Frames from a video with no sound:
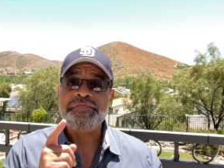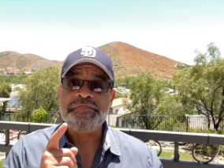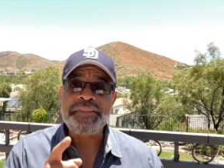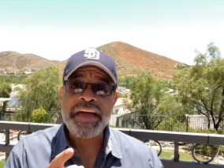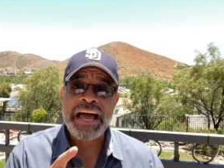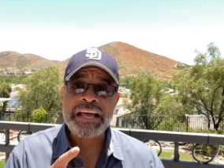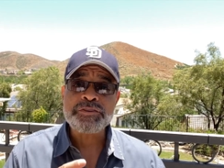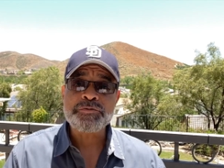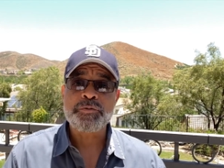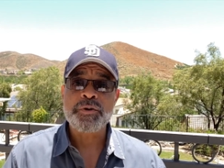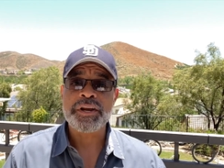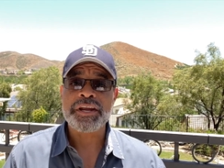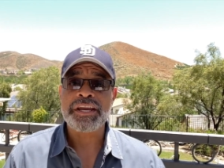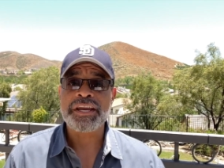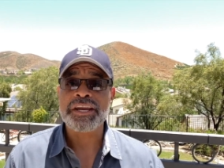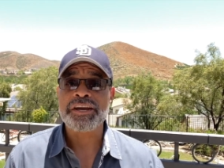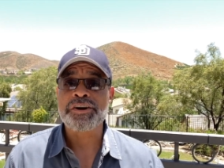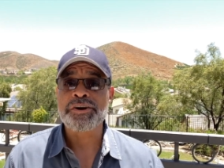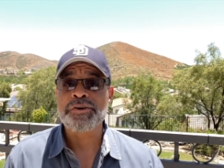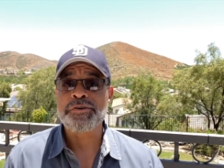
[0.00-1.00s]
That's what an
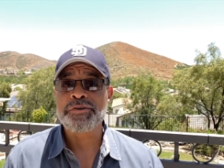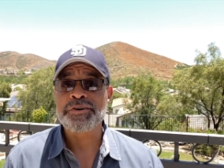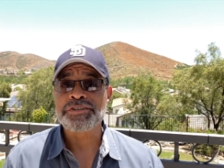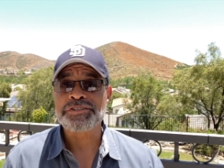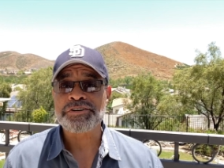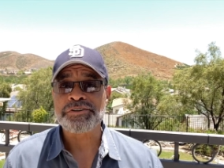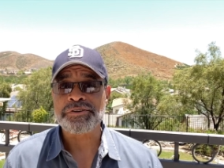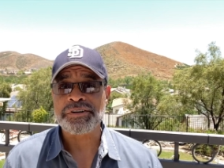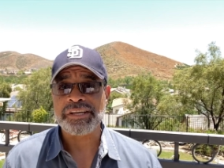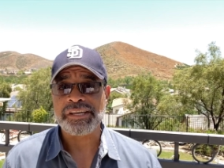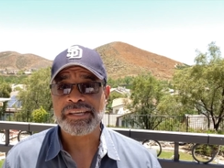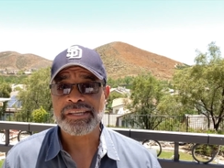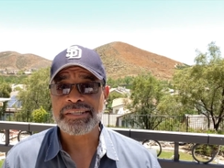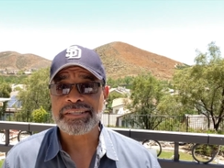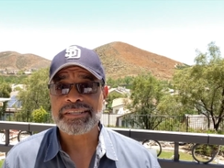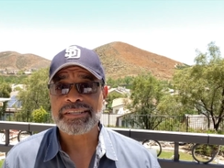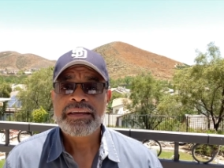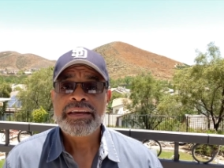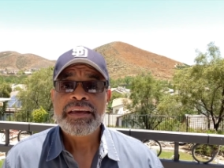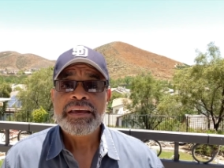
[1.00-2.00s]
encourager
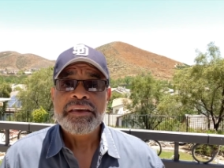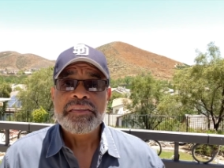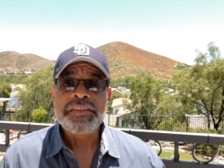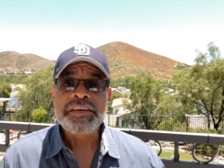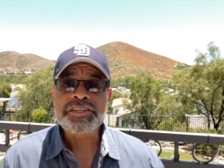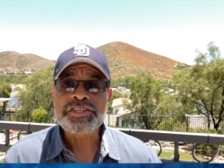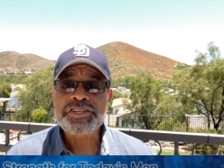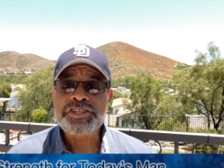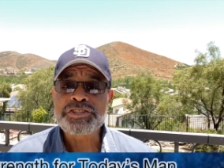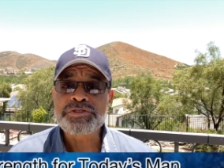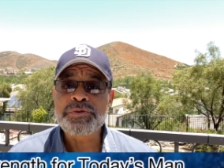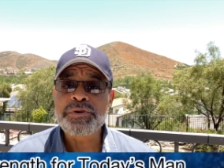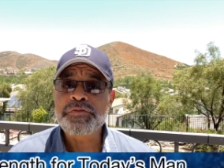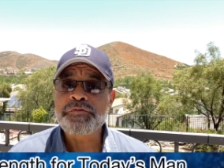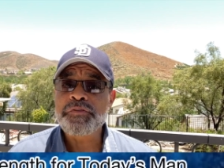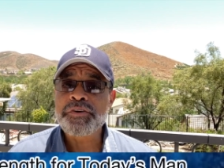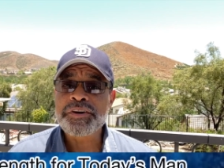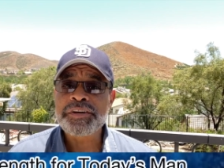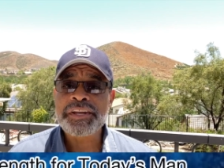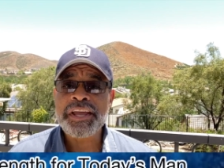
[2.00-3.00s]
is. This is
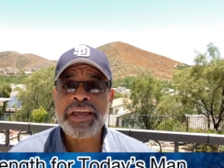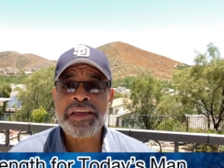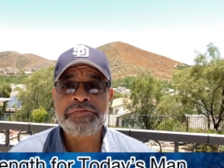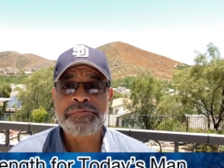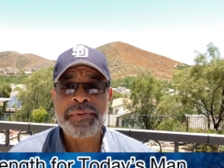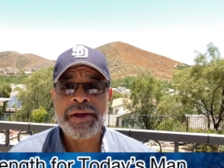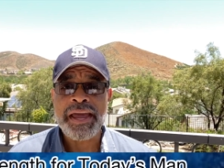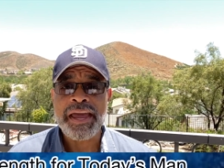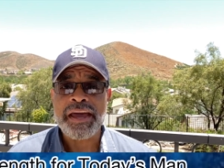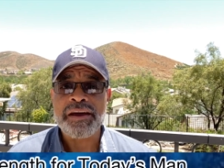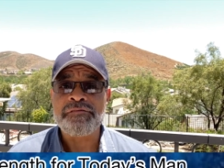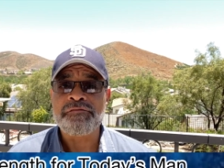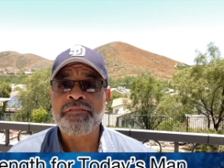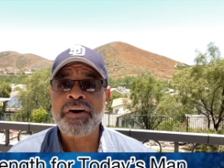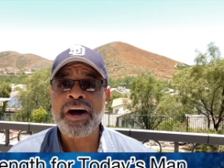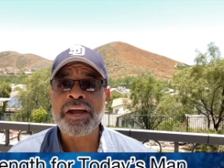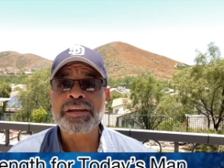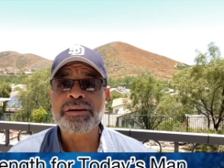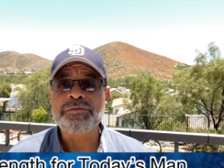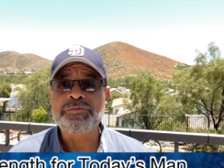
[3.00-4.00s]
Strength for Today's Man,
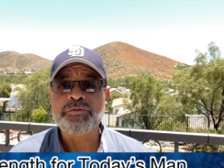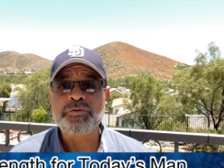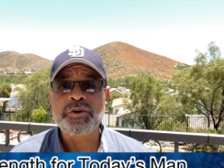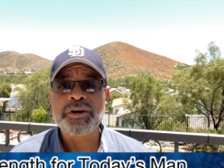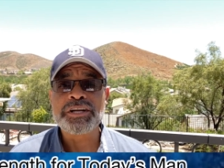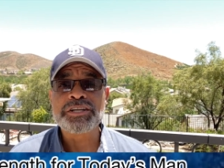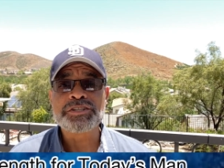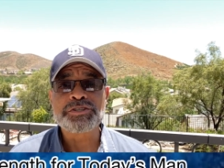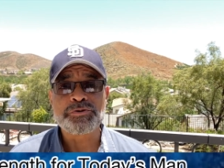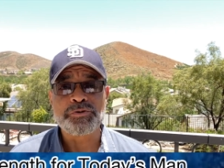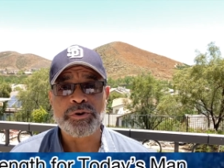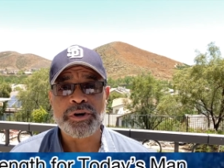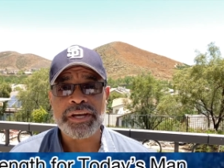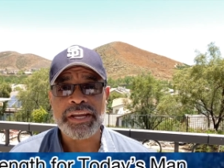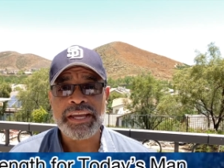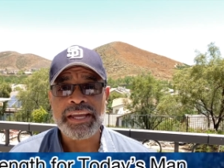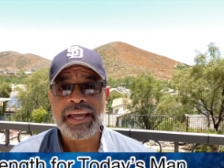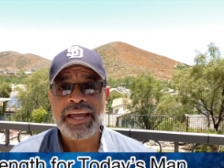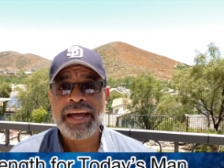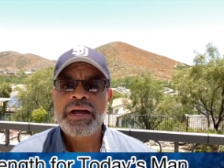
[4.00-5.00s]
Volume
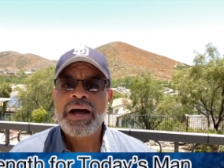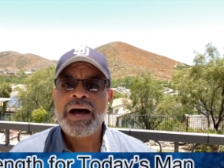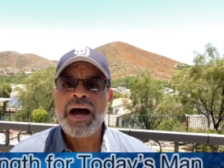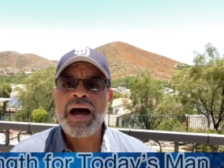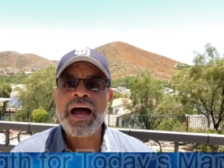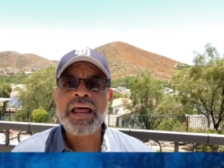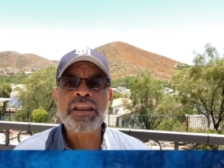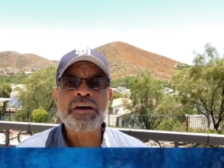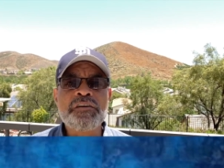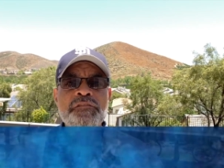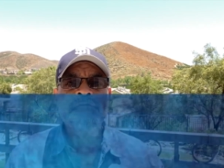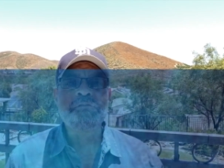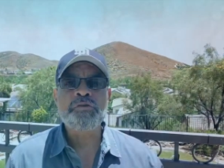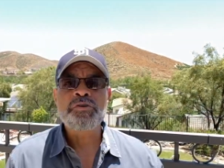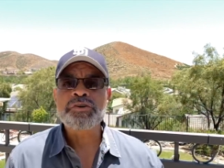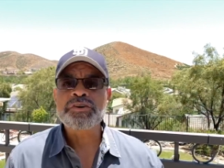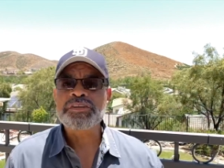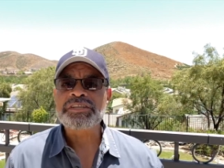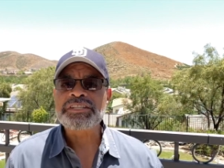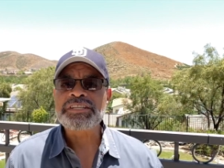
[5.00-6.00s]
120. I look
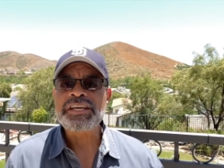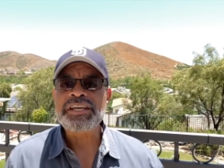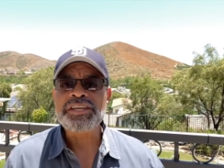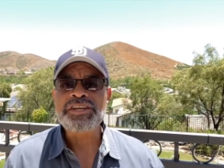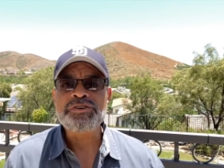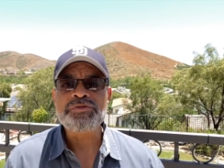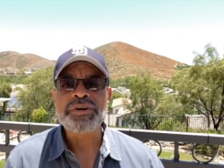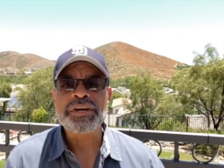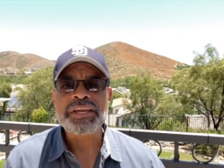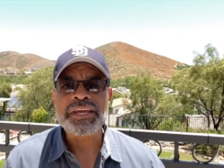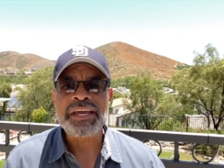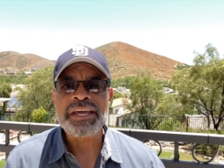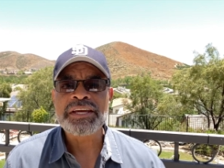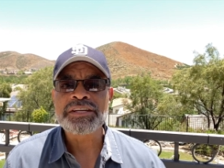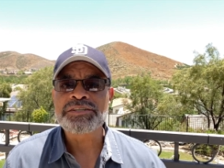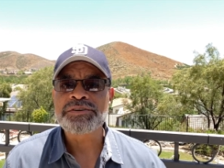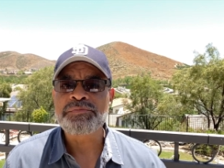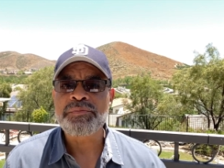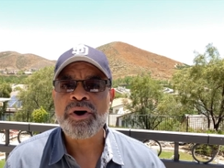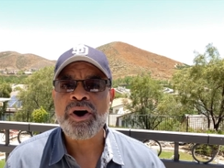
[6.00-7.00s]
forward to seeing you
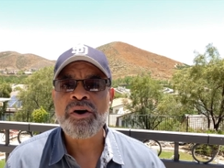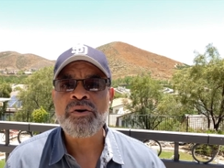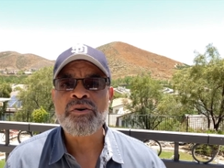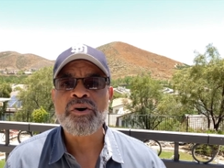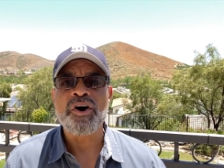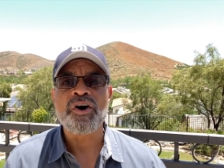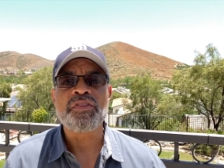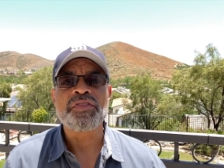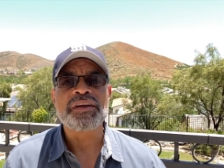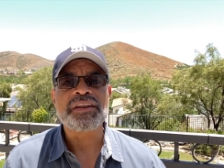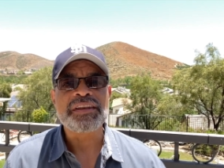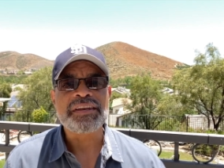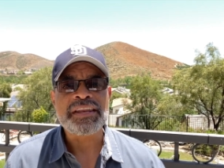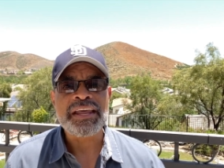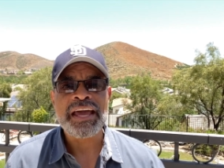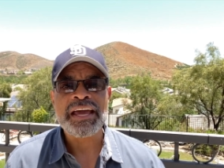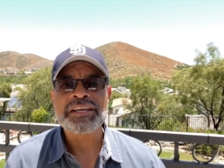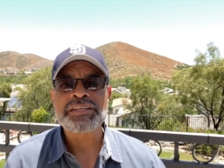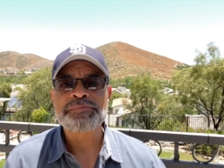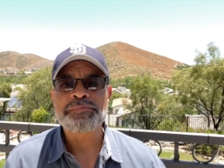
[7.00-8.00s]
again tomorrow on the
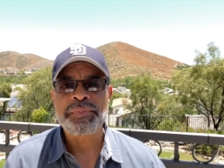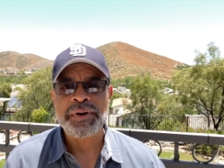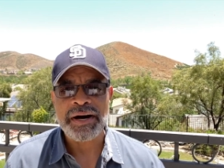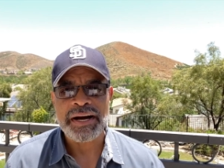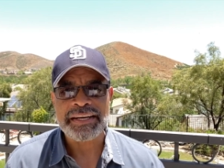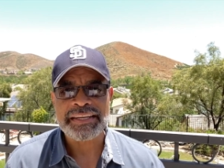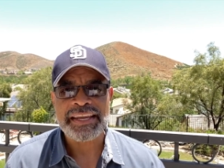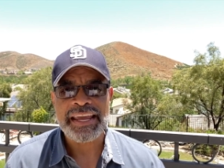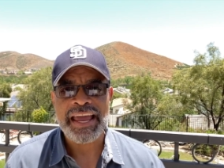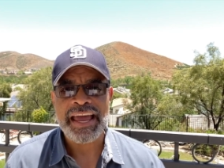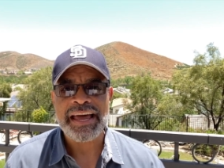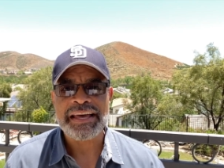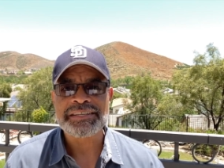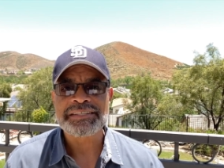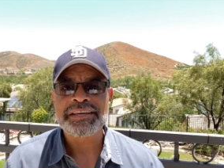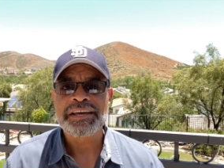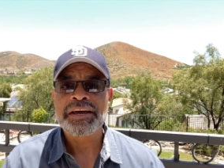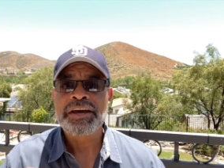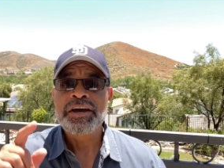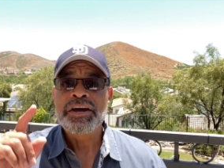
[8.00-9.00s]
next
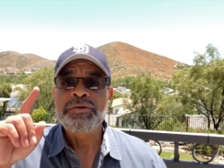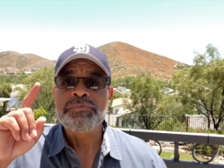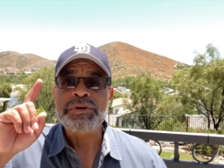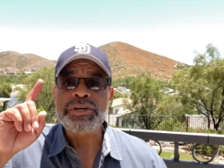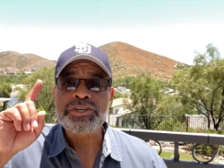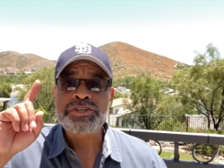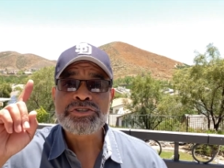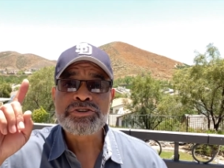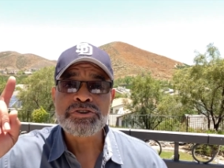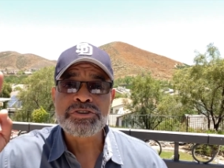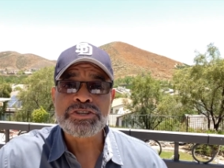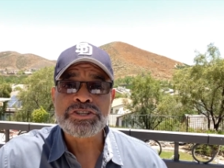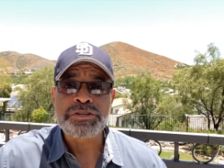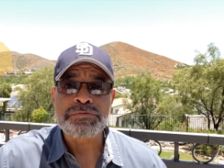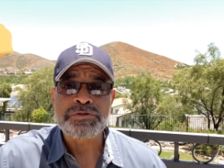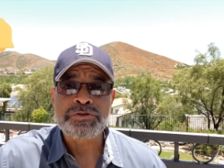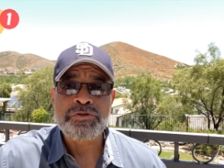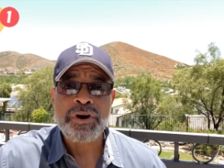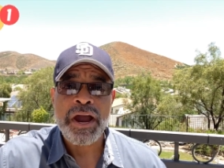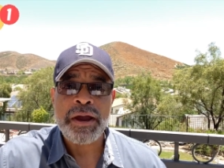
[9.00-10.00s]
podcast. Be sure to
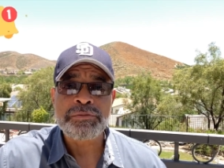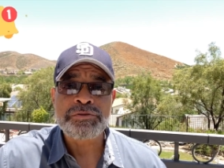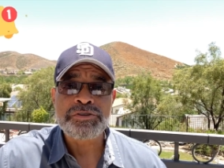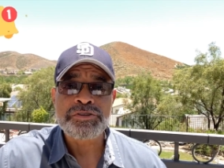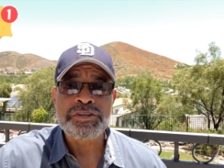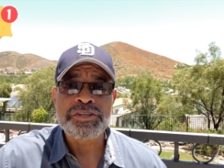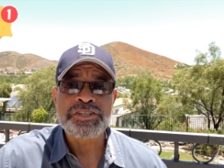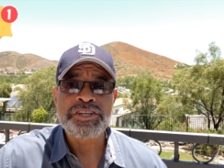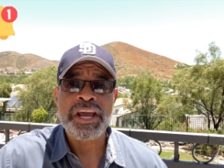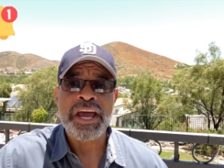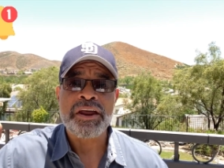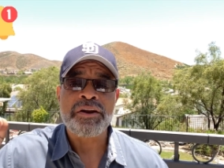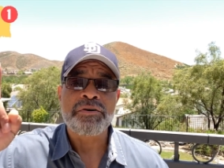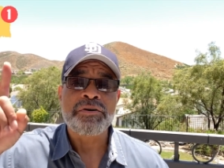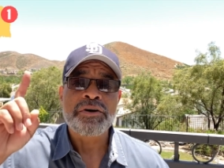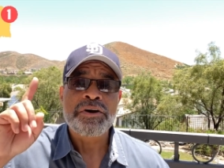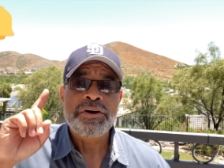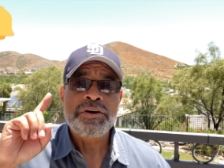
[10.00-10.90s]
subscribe to the channel,